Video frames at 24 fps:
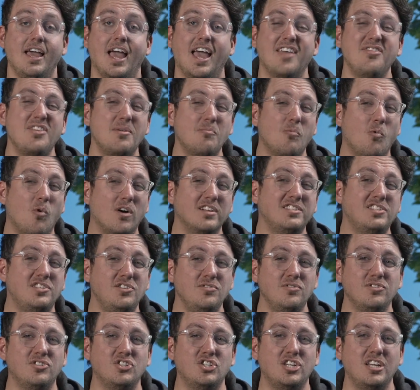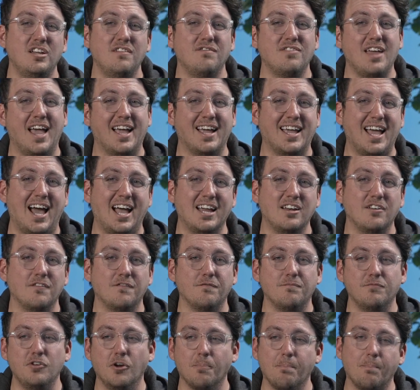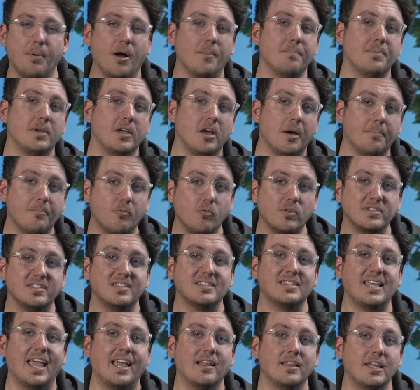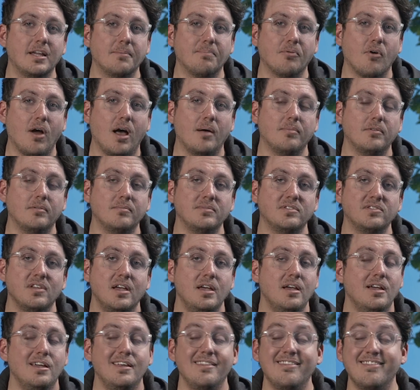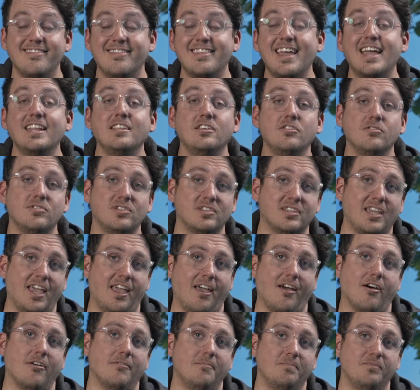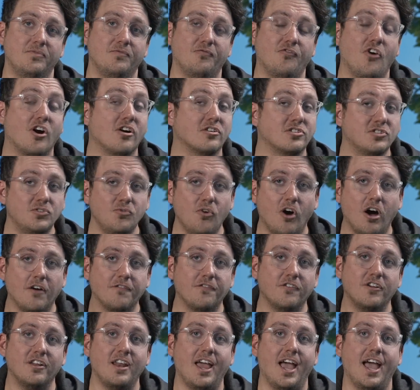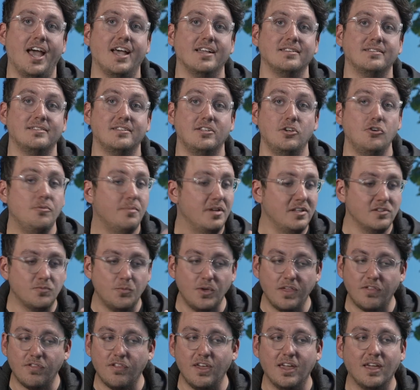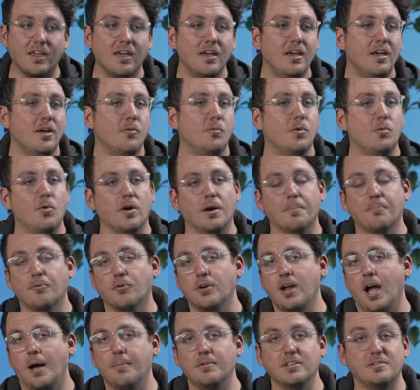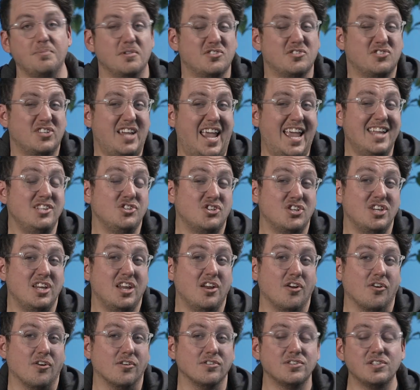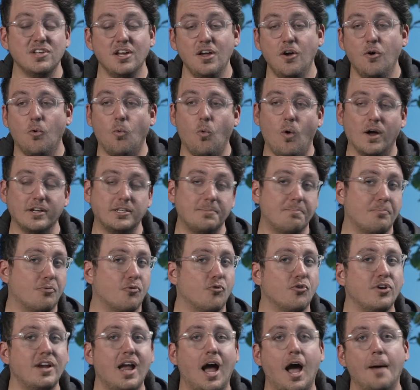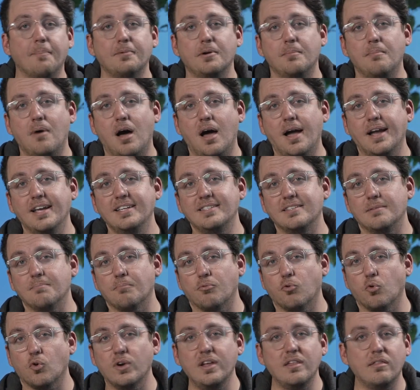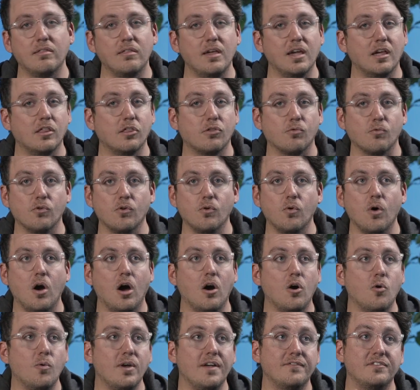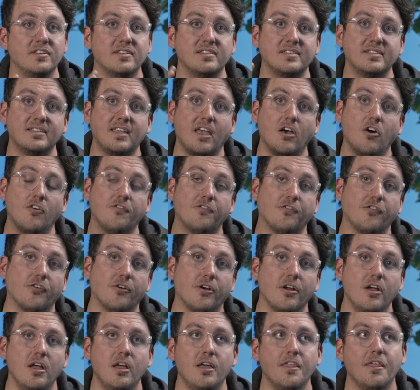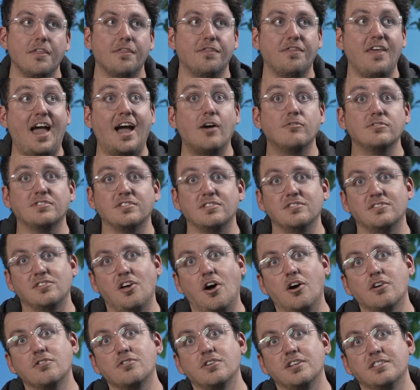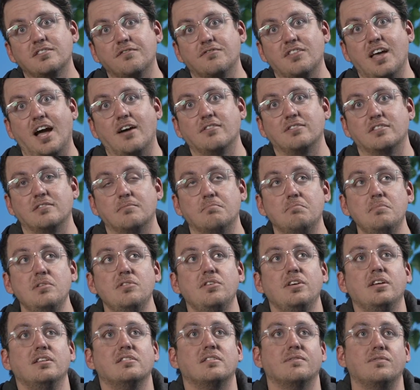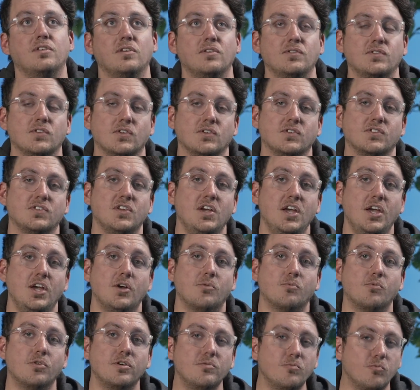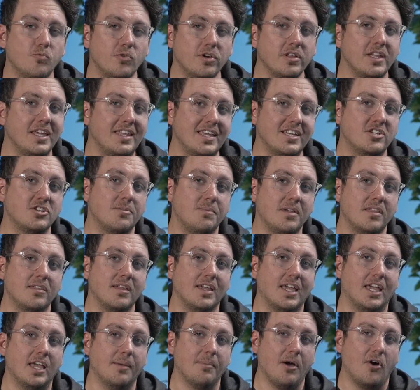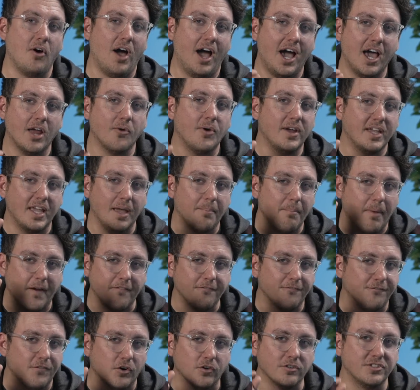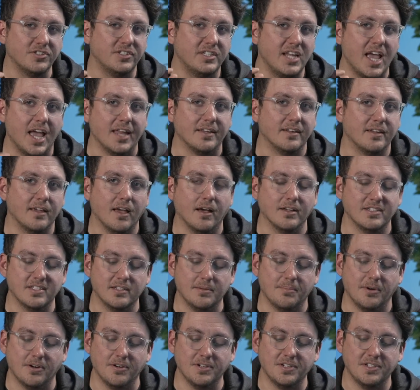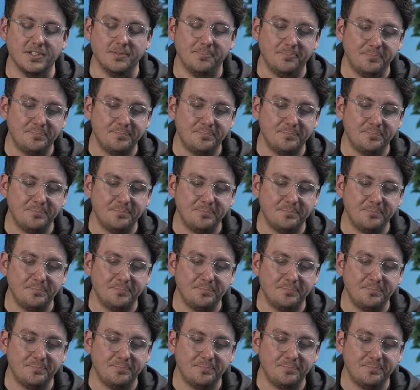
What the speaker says: And then once you achieve that kind of, you're bumping up with scaling problems, then you scale. Far too often as humans, we think we want to especially engineers, want to pre-optimize and pre-think through, oh, we have to scale for thousands, hundreds of thousands, millions of users, when really they should be thinking about how do I get my first 10 customers?